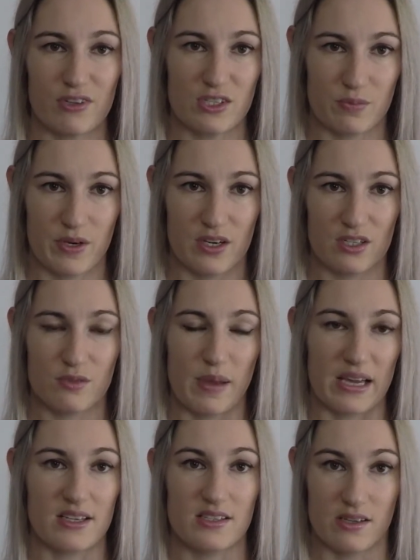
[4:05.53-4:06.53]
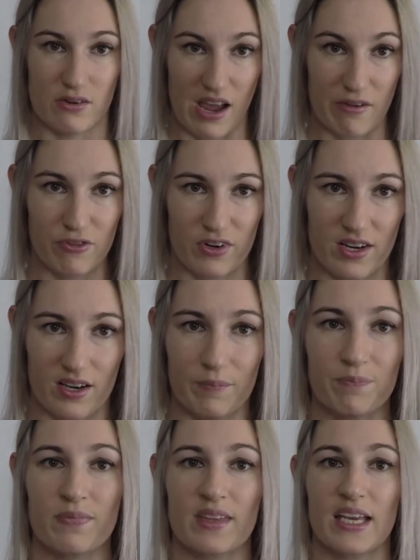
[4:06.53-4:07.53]
experienced back in South
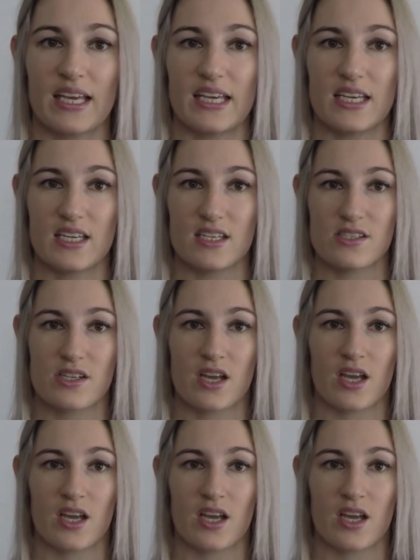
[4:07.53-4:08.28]
Africa is